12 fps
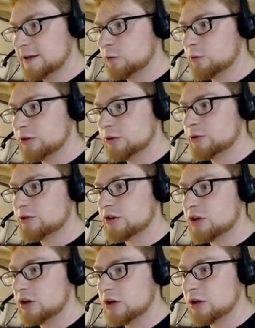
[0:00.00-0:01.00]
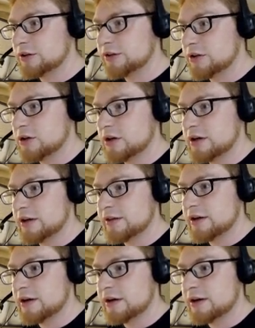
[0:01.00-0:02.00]
We'll use all here, and
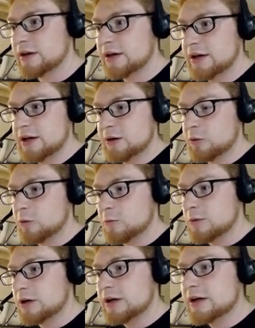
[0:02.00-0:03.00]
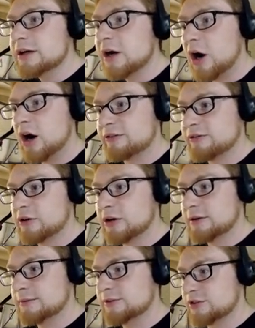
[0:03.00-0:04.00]
then we'll
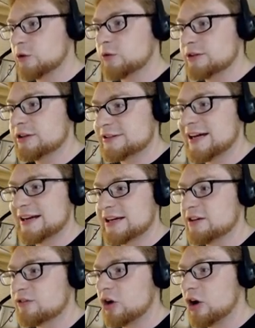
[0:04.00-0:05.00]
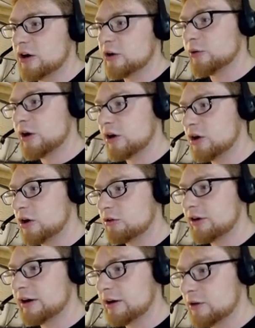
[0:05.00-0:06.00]
offer, so tag A for auto, not all,
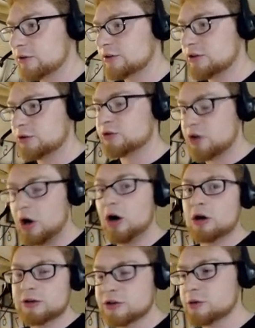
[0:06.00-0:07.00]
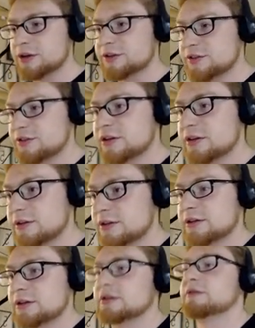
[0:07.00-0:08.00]
right? It'll use all units that it
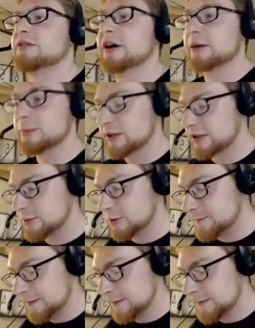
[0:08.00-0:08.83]
can find applicable.